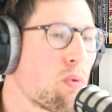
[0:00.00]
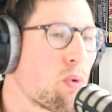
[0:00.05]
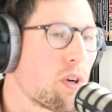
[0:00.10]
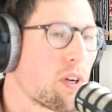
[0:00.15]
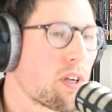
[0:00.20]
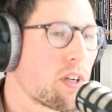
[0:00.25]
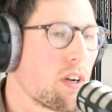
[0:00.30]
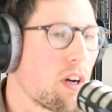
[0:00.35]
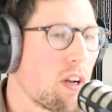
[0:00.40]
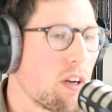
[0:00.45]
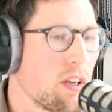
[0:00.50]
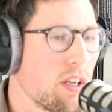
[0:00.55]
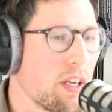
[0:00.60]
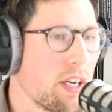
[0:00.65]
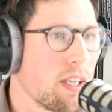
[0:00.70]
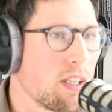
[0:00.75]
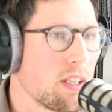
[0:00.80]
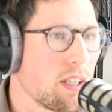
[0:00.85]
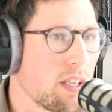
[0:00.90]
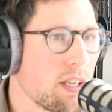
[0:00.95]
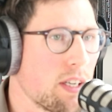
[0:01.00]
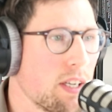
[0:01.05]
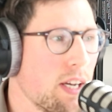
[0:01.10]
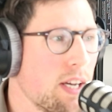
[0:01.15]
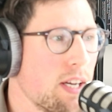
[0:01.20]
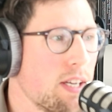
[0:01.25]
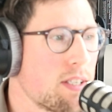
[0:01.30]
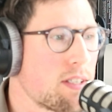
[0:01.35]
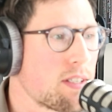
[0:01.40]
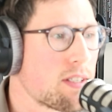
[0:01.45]
been working on lately
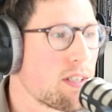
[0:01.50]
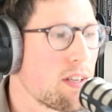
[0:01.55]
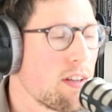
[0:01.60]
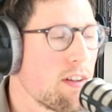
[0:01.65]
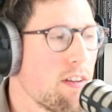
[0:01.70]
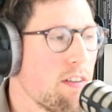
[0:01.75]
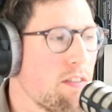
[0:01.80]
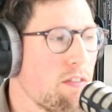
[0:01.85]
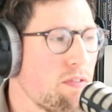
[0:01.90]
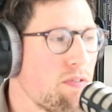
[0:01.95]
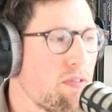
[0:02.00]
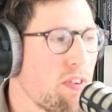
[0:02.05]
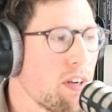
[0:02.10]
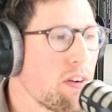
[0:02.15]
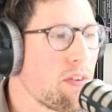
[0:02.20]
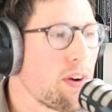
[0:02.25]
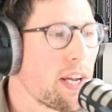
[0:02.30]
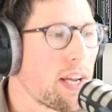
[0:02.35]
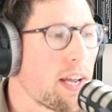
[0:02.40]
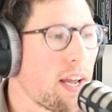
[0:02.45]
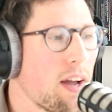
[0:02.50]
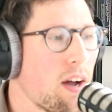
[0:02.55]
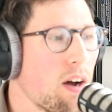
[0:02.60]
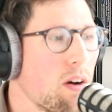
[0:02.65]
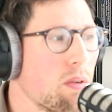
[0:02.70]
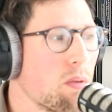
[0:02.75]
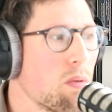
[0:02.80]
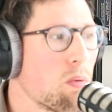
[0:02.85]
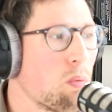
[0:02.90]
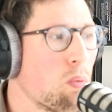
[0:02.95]
is figuring
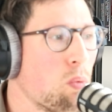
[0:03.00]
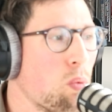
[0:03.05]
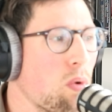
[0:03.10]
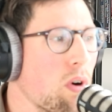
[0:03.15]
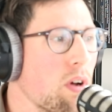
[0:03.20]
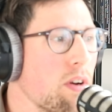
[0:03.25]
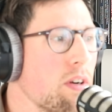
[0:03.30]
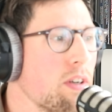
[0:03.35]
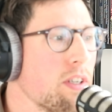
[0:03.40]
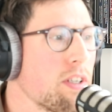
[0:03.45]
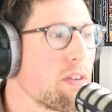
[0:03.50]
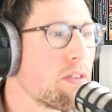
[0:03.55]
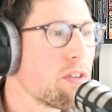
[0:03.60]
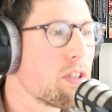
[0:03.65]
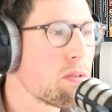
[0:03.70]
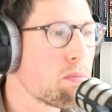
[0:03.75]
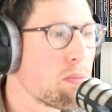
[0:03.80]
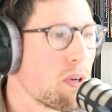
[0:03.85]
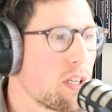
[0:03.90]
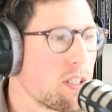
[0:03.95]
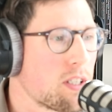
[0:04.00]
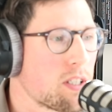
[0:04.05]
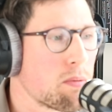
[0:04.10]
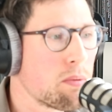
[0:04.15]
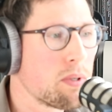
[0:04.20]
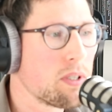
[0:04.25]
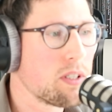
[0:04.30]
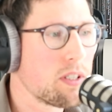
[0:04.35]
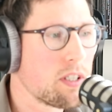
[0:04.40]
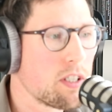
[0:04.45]
out what are the
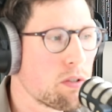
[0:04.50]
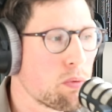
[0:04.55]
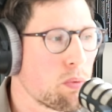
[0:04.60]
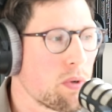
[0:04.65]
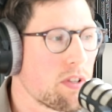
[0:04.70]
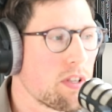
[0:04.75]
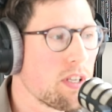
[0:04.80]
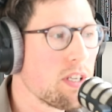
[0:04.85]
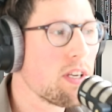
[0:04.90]
responsibilities